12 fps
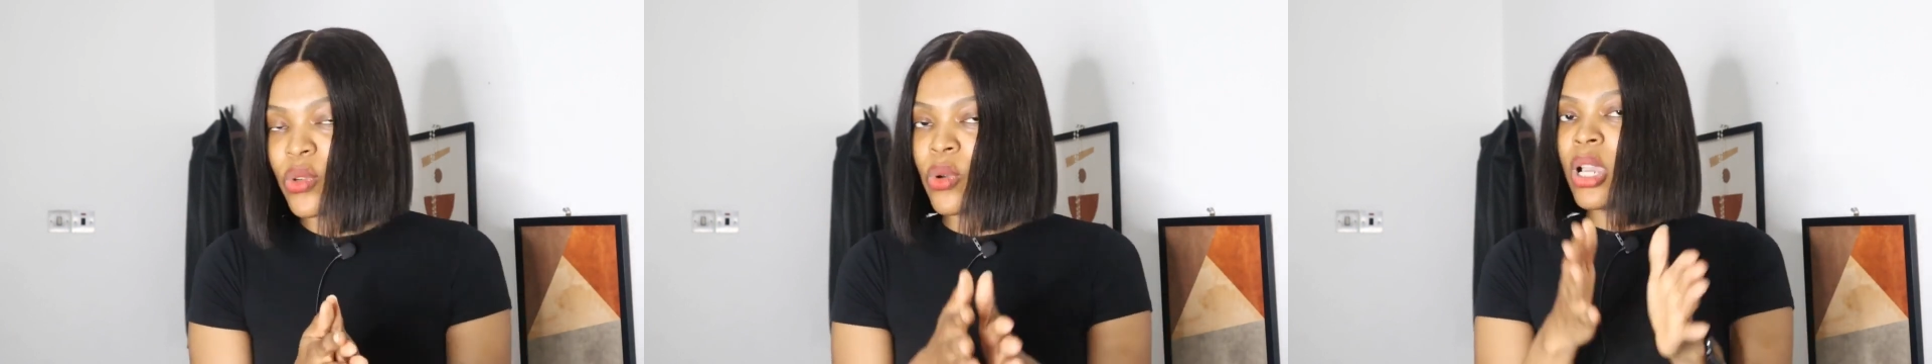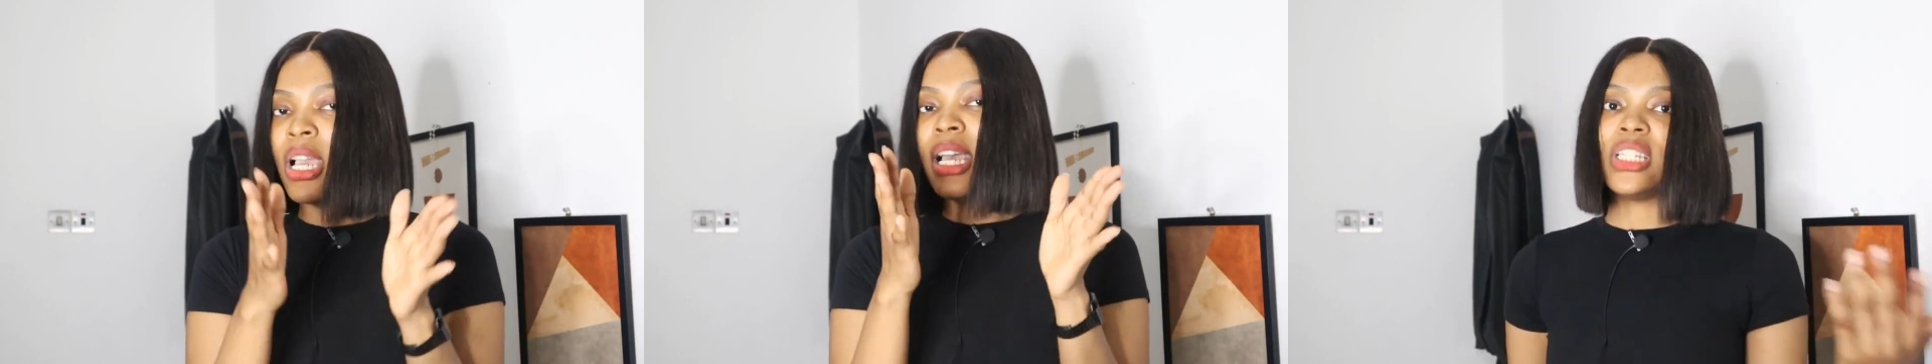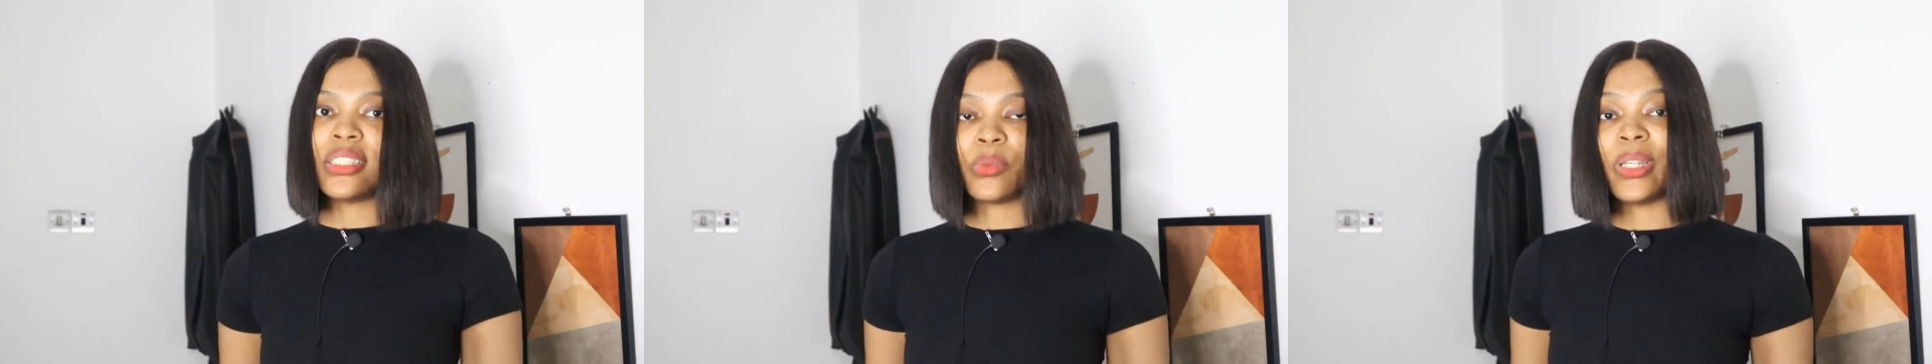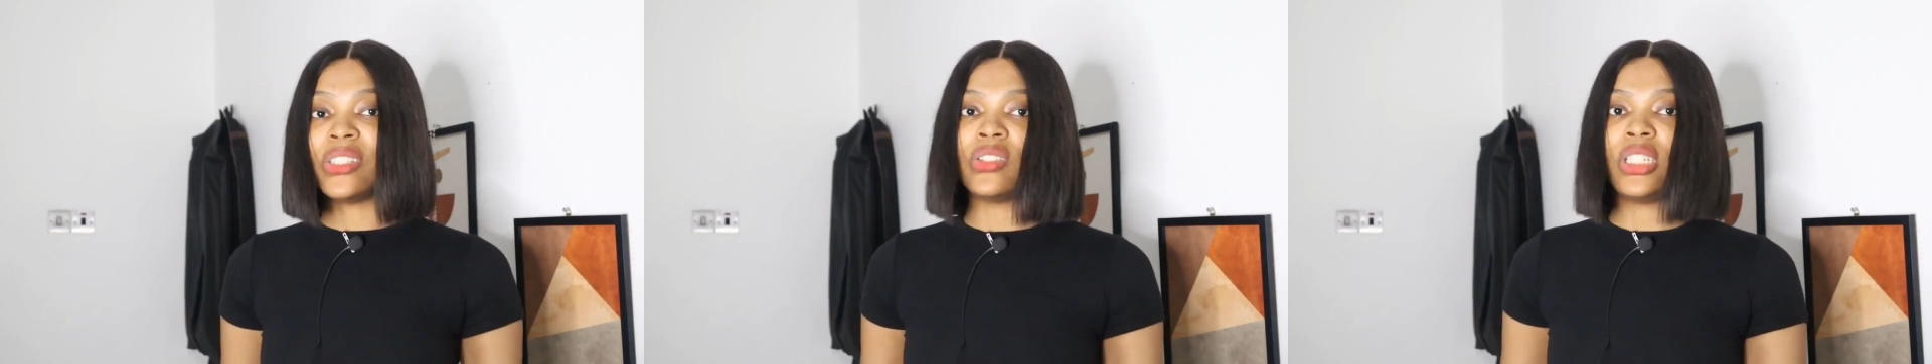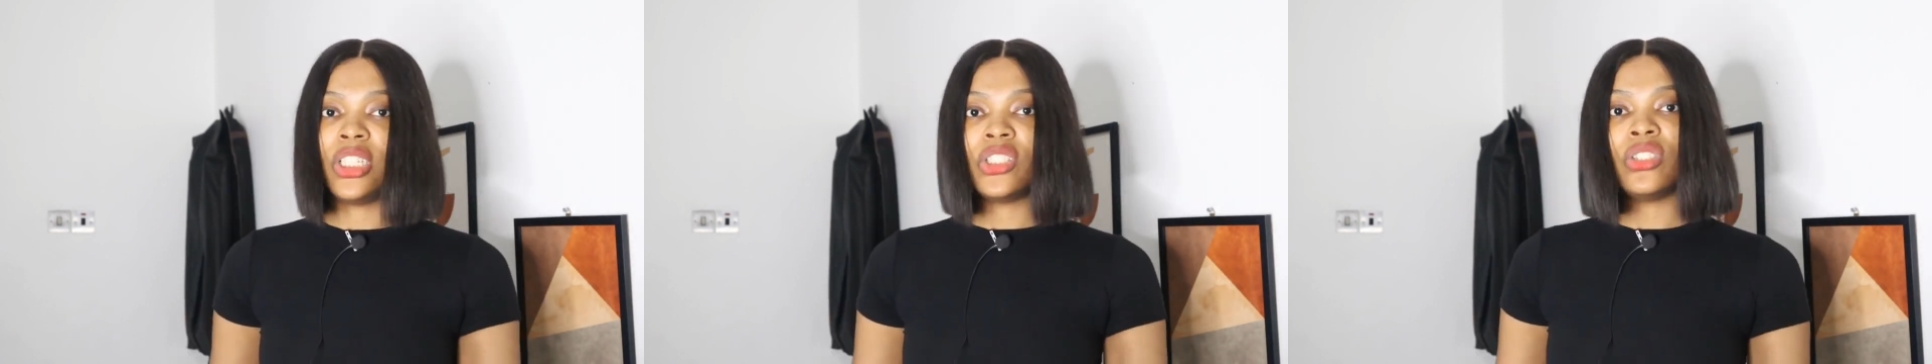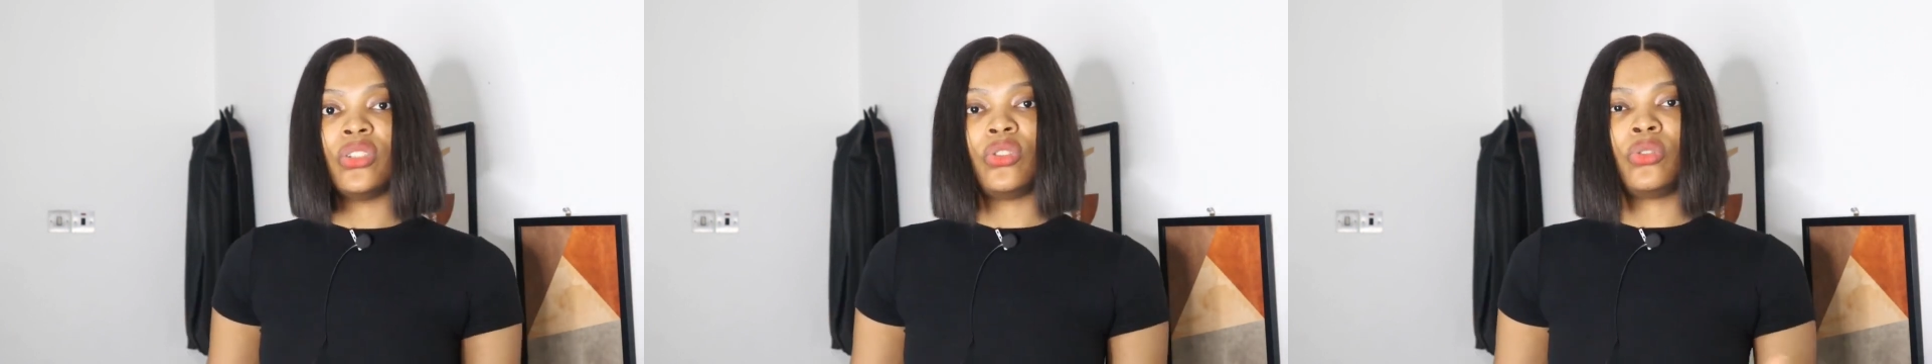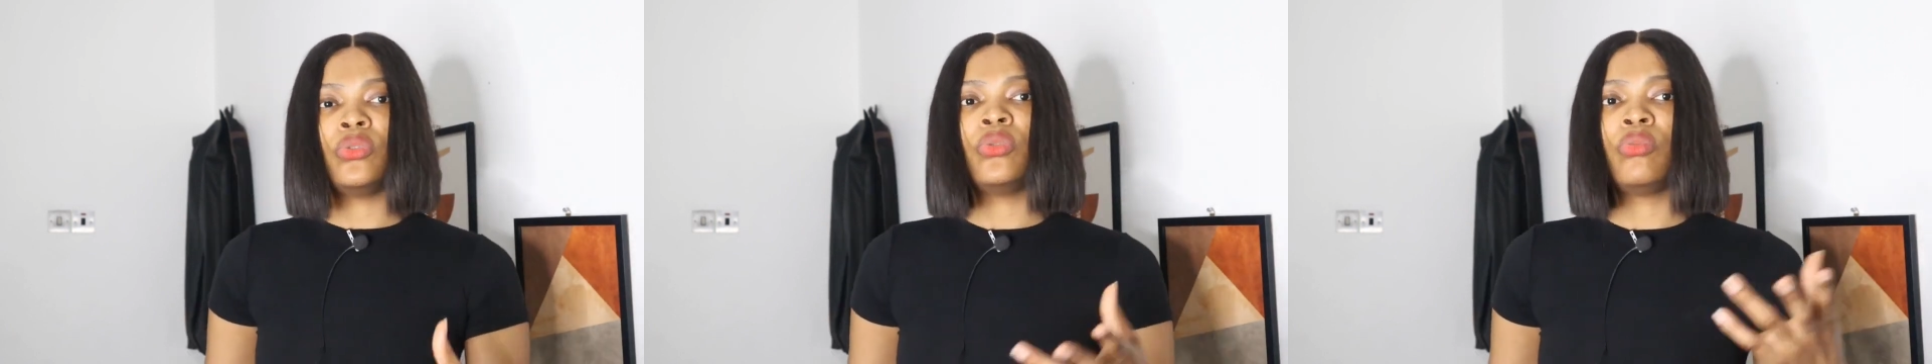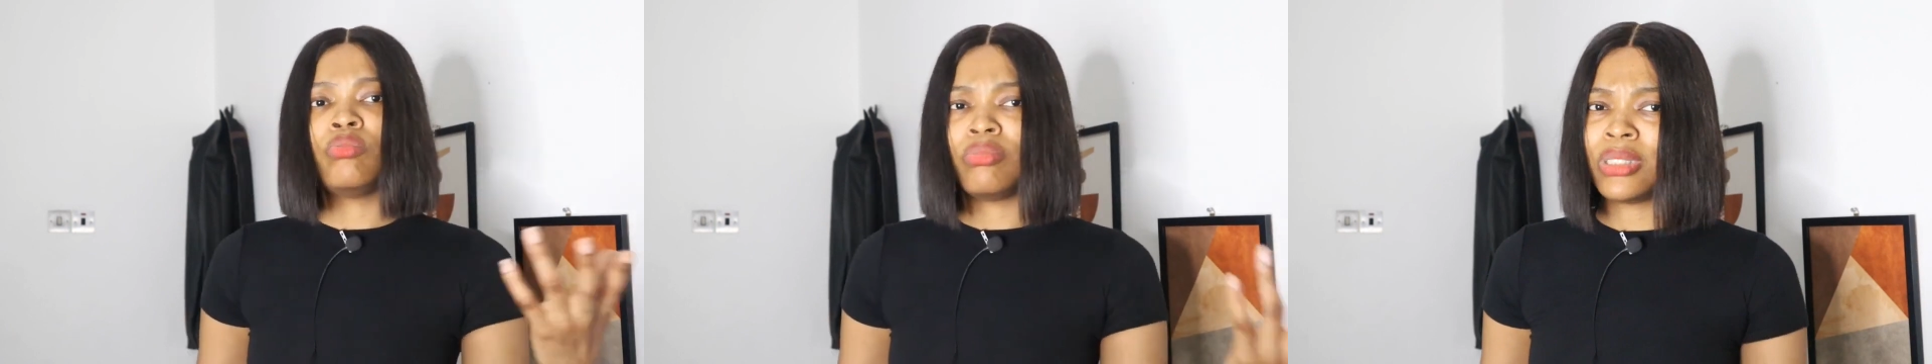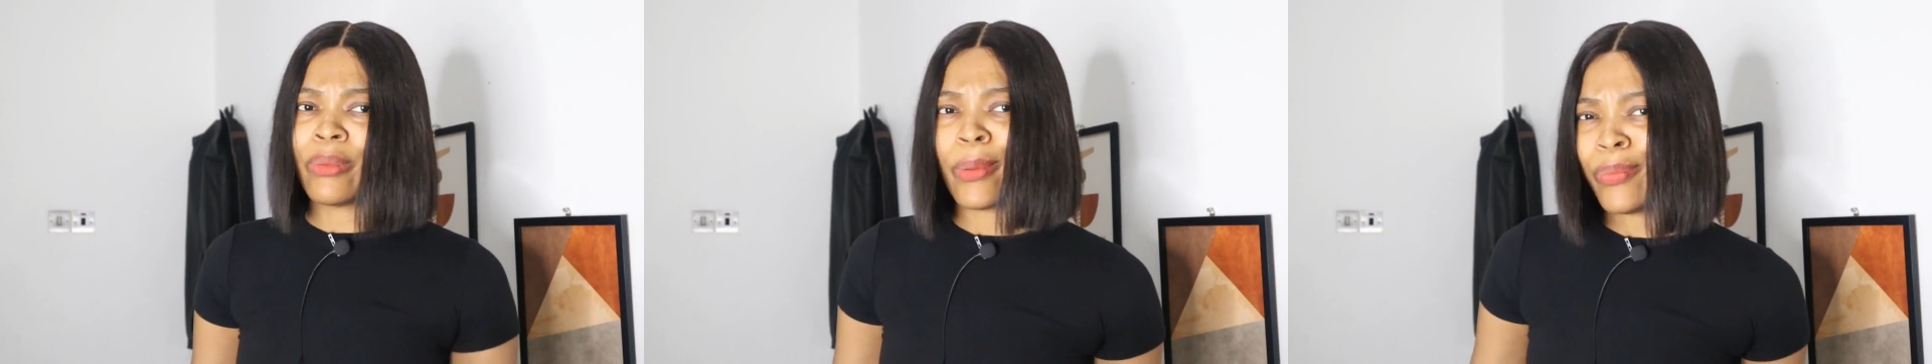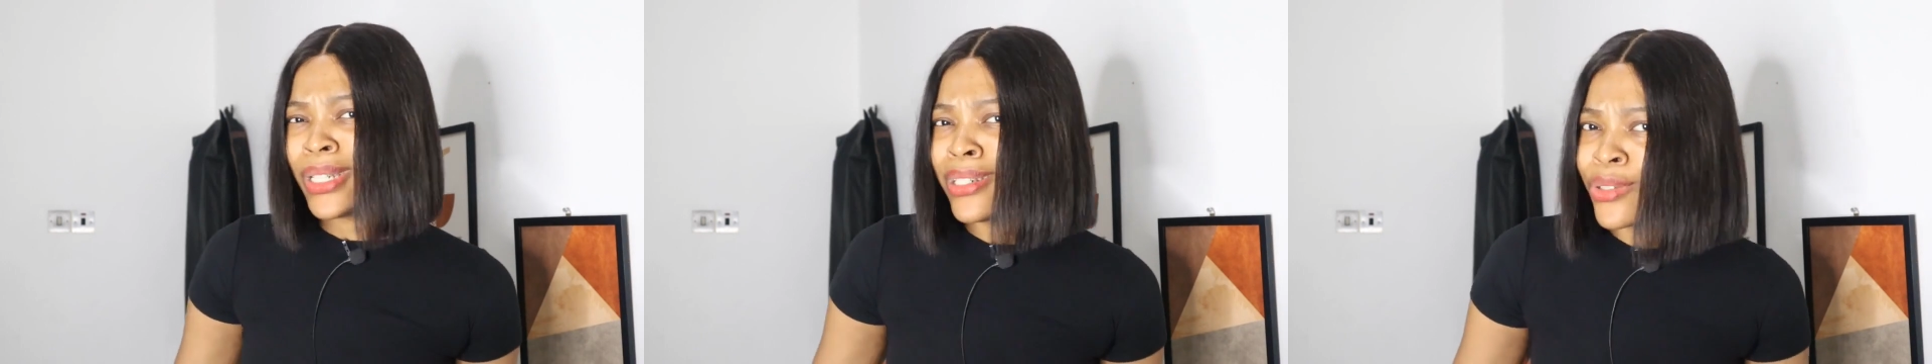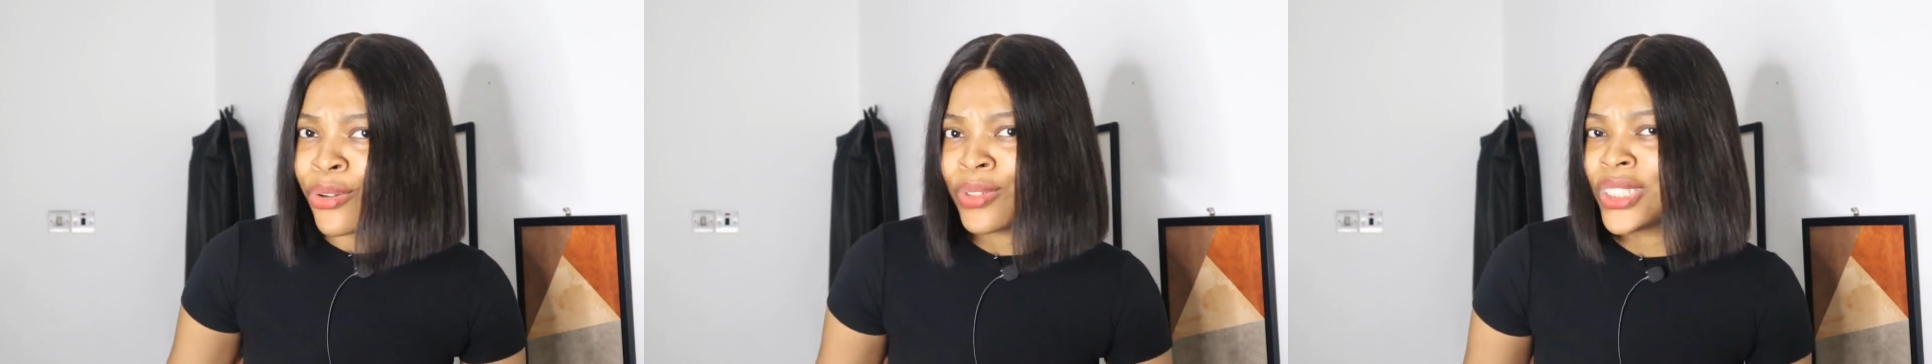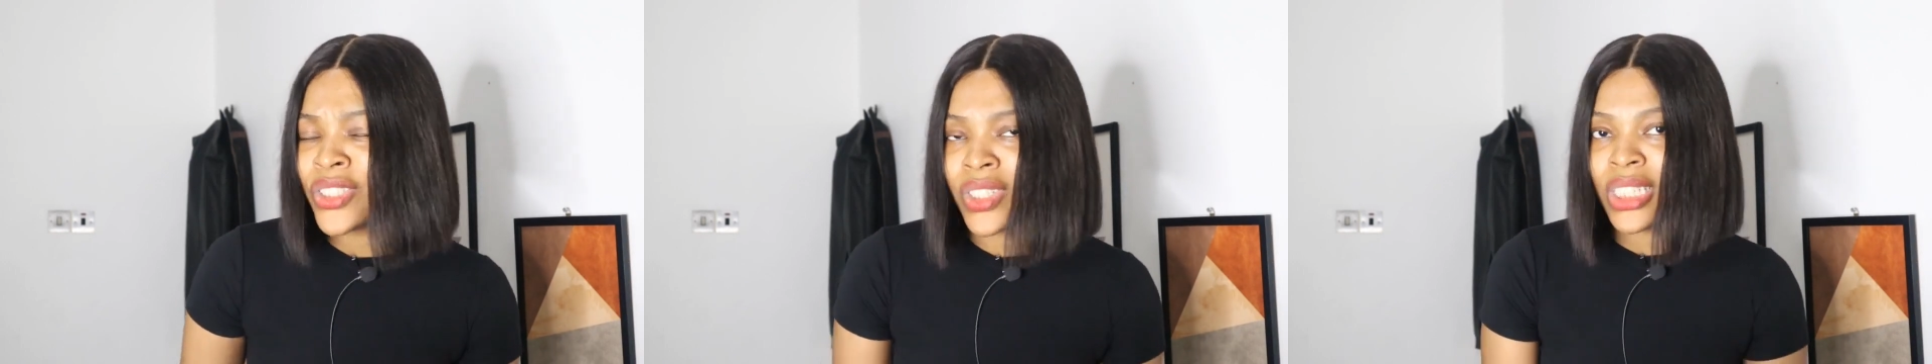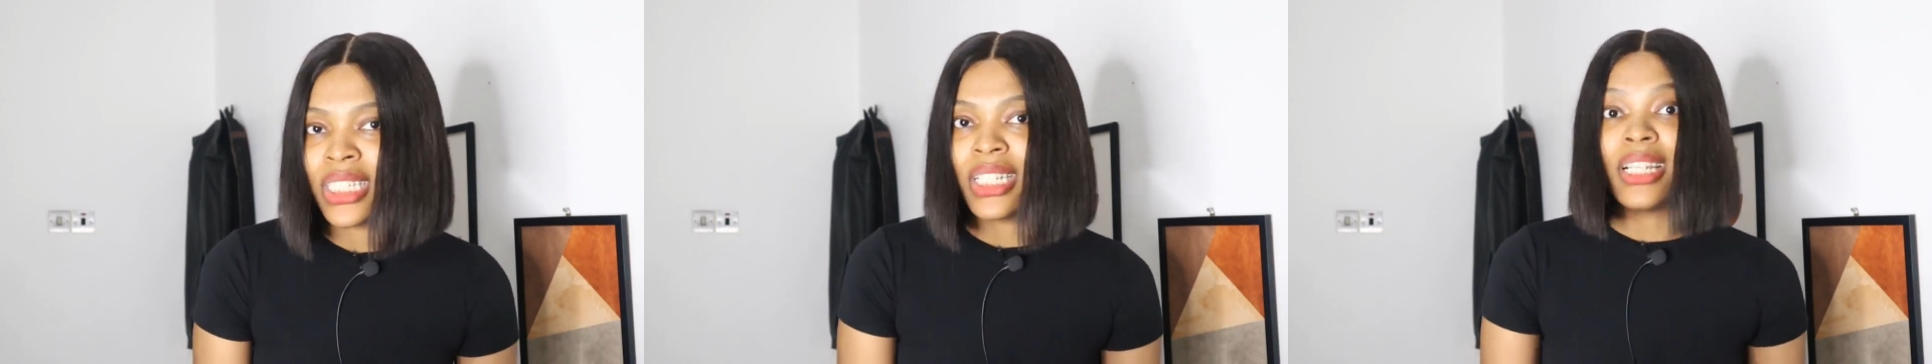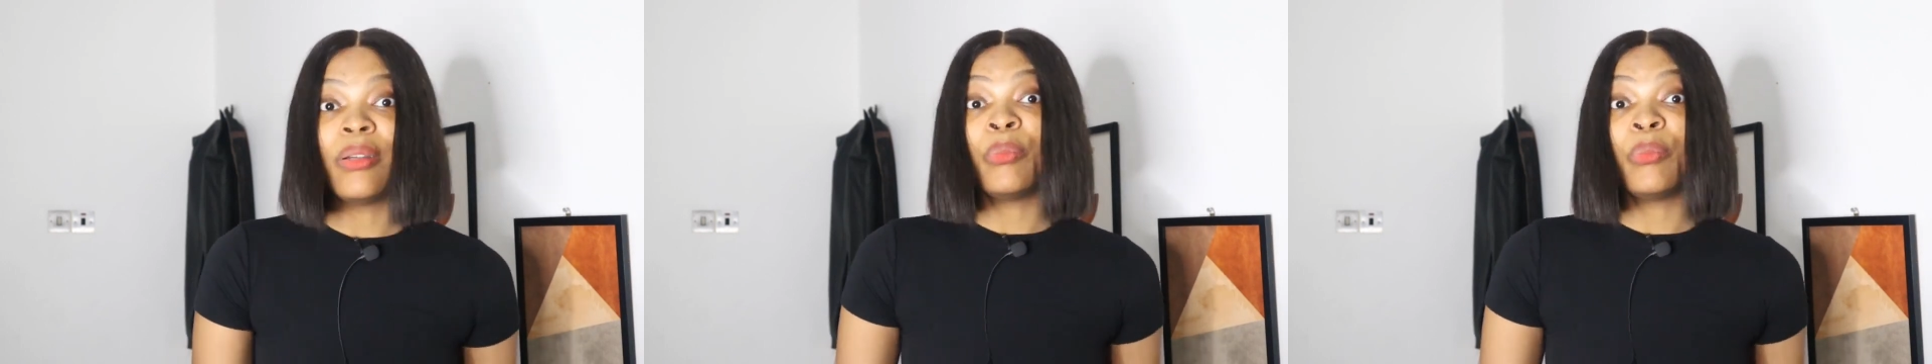So Sheggz went to the kitchen to, they were playing love, literally.